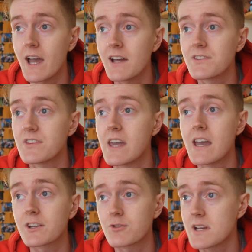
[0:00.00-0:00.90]
as the
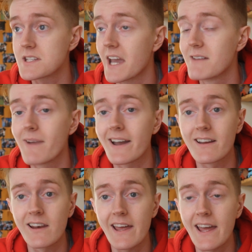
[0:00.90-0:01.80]
x-rays came back
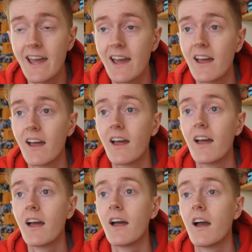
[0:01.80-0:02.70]
clear,
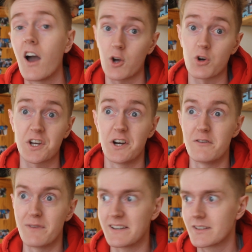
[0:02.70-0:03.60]
I got COVID.